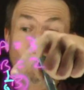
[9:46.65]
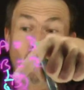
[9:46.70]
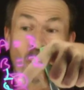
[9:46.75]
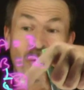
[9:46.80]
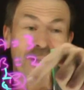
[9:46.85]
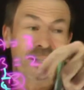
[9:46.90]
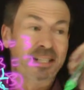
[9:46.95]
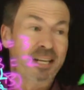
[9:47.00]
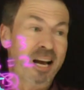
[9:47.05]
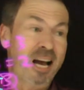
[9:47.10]

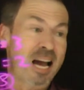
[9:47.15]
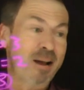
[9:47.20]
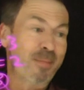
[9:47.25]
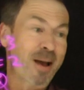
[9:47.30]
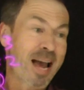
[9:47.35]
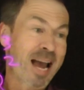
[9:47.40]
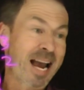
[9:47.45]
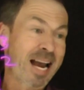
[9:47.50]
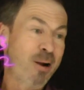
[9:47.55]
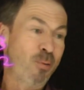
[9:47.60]
quarters of the
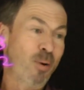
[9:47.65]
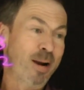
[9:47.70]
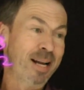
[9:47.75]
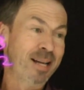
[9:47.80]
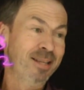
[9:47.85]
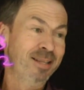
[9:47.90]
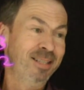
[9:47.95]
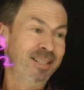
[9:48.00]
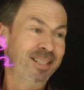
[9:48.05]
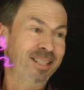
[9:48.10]
time A
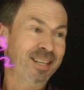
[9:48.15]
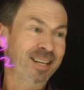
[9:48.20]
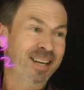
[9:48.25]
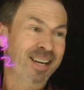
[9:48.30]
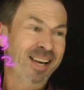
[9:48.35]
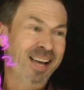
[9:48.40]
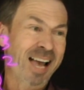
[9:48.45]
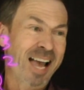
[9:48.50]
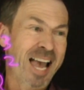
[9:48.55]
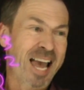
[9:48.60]
wins
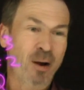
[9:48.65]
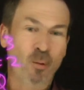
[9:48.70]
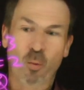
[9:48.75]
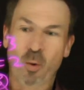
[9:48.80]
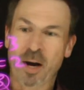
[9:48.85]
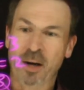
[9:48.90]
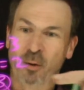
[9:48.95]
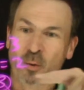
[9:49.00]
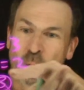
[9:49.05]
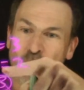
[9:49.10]
and
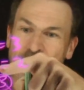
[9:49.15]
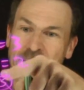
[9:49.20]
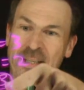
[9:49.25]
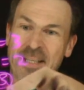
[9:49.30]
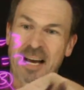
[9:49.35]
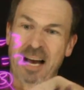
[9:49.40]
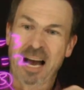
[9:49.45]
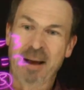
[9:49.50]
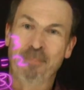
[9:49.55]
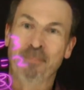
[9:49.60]
one quarter of the
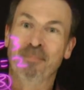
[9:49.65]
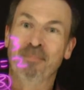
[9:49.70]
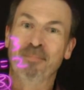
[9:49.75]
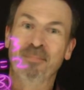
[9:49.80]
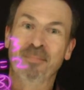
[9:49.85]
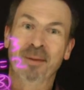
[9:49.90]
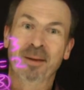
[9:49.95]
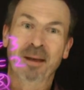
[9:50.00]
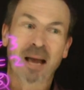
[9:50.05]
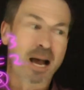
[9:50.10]

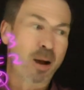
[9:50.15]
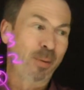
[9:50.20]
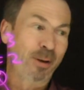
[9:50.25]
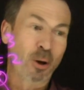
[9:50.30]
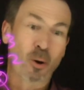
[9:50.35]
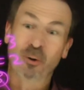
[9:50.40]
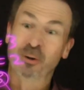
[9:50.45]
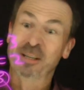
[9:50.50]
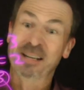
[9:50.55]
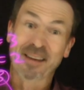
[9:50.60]
time uh, we
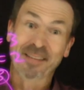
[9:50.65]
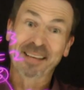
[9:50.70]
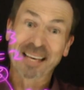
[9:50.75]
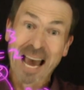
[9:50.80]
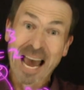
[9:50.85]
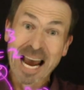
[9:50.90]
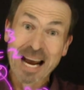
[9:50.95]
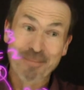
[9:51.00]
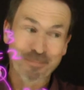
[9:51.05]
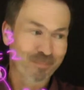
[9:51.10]
go on to another
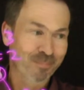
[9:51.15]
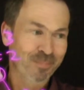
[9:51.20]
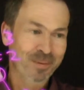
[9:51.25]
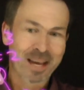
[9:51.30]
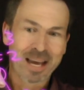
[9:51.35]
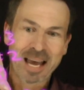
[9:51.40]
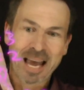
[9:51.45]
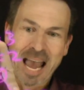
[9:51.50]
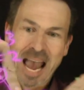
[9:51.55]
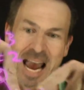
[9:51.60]
game.
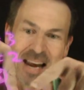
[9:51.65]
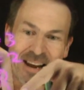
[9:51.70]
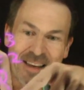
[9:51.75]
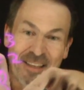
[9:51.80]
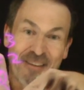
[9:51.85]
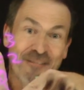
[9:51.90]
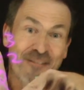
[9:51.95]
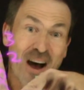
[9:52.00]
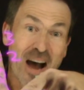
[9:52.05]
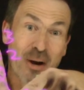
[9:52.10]
And at
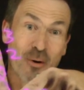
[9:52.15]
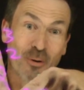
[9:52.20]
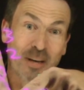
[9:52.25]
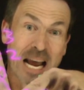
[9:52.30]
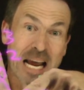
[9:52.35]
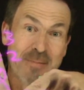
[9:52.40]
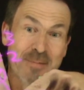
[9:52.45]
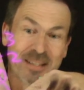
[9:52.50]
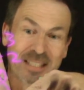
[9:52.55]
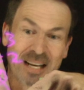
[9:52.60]
the final
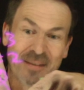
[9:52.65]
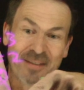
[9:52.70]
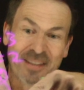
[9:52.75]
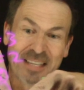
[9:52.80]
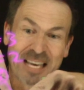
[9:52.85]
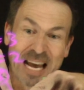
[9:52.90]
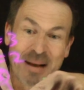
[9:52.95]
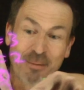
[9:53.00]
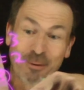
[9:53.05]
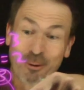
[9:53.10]
game, the seventh
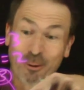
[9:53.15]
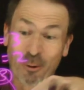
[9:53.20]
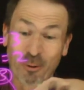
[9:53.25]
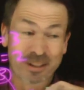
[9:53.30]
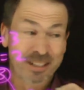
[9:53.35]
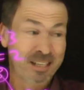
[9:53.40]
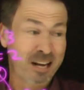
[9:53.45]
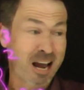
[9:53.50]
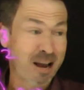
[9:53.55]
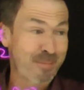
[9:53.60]
game, three
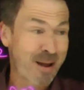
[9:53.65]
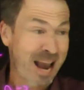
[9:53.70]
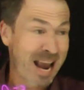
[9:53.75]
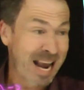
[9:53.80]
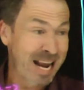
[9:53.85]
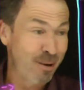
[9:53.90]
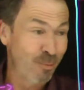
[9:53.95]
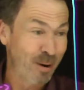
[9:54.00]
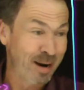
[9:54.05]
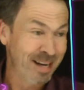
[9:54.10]
quarters of the time
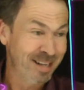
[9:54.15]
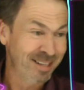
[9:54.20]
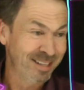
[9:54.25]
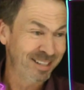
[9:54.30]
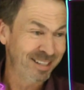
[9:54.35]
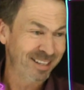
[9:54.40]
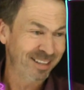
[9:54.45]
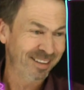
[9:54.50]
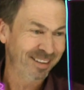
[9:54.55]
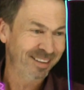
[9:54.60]
A
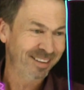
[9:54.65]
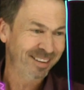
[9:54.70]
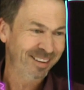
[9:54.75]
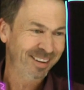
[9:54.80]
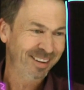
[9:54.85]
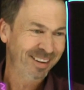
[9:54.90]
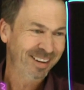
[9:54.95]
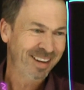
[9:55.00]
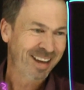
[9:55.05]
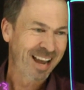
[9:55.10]
wins
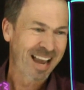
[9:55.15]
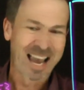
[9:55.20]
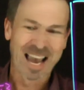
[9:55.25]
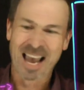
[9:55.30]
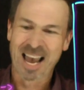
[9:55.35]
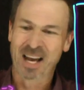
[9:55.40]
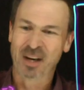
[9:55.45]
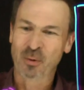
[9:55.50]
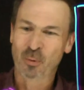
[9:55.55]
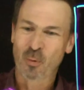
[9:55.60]

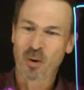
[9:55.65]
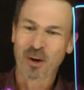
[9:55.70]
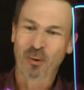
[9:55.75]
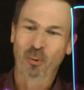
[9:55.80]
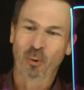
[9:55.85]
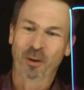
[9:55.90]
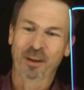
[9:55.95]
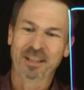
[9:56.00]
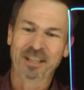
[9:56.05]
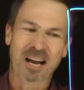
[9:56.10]
and one
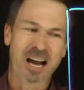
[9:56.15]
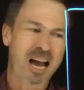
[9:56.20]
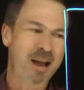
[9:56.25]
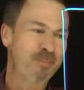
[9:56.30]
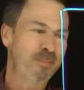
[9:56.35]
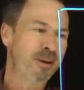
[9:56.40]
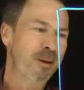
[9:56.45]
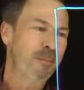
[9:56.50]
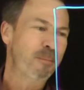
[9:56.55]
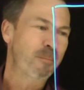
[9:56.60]
quarter of the
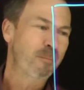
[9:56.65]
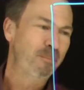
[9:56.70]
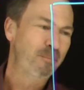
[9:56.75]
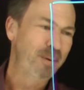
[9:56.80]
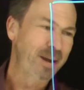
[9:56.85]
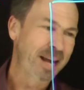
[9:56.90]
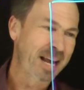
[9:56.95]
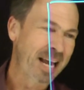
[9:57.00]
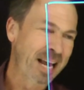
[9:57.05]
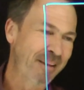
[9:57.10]
time
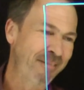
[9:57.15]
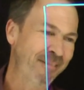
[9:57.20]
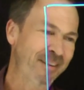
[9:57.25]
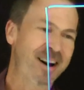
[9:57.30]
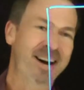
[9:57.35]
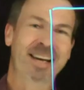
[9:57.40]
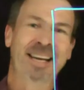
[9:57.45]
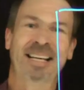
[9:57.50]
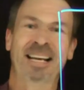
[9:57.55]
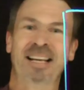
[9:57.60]
B
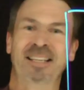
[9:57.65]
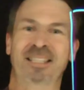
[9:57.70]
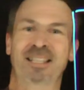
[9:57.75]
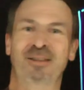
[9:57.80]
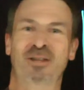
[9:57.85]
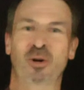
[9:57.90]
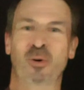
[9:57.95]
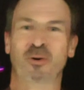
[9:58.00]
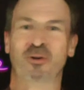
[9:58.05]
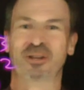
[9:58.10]
finally gets
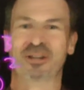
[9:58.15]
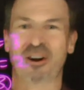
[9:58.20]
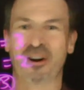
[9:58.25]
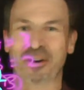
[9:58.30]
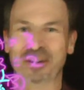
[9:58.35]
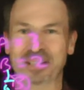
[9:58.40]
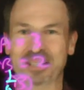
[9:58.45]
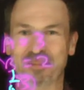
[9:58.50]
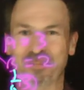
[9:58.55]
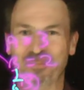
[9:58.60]
the
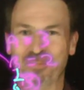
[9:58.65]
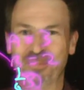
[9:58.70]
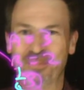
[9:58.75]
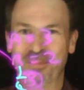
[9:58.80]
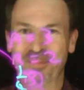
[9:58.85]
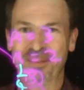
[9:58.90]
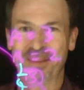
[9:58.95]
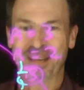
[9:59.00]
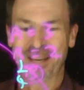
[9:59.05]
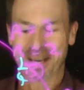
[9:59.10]
$200.
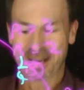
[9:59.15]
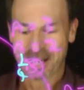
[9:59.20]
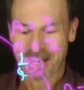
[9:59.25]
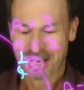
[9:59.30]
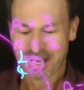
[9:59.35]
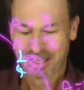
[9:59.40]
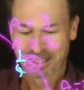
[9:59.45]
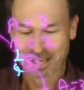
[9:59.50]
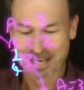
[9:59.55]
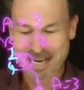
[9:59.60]

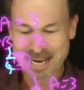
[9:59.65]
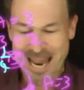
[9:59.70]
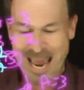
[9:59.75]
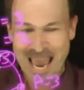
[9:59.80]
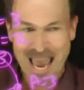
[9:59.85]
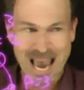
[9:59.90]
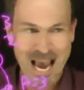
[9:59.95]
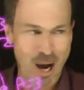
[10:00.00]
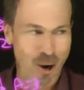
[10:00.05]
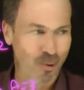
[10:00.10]
So
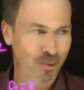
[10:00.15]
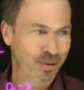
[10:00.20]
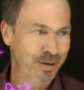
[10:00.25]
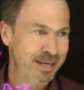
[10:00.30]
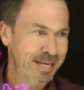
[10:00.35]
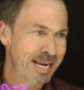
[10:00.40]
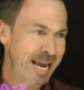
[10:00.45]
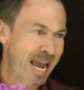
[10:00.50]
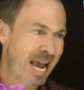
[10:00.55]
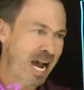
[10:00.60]
now,
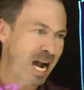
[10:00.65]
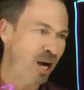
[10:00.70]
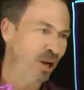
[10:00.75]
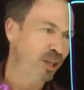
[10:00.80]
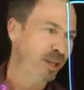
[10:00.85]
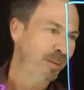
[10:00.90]
now